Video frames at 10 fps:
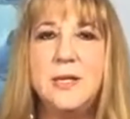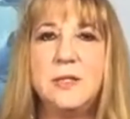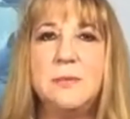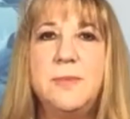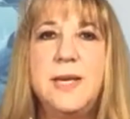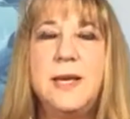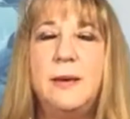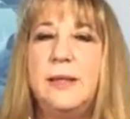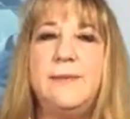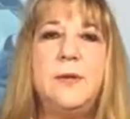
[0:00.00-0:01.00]
To me,
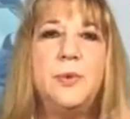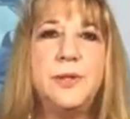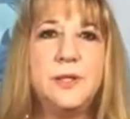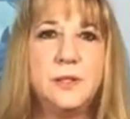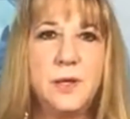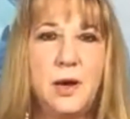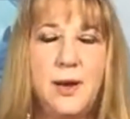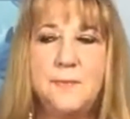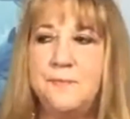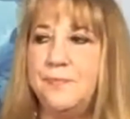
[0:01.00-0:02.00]
I'll leave you with this
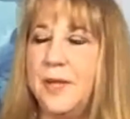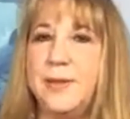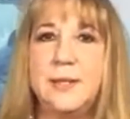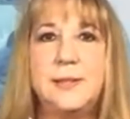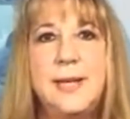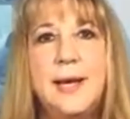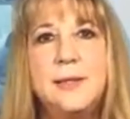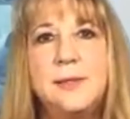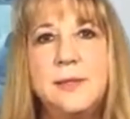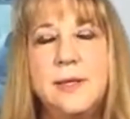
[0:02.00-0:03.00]
thought, that
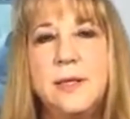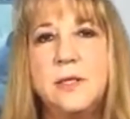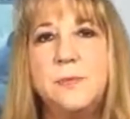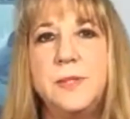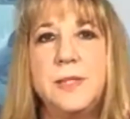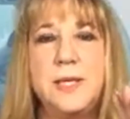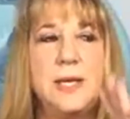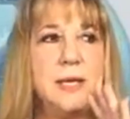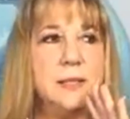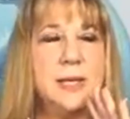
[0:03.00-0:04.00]
sex and
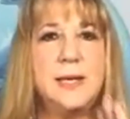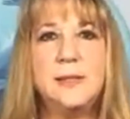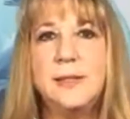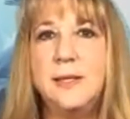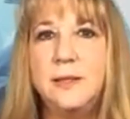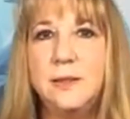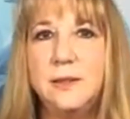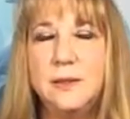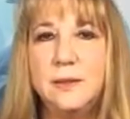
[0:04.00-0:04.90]
intimacy is innocent,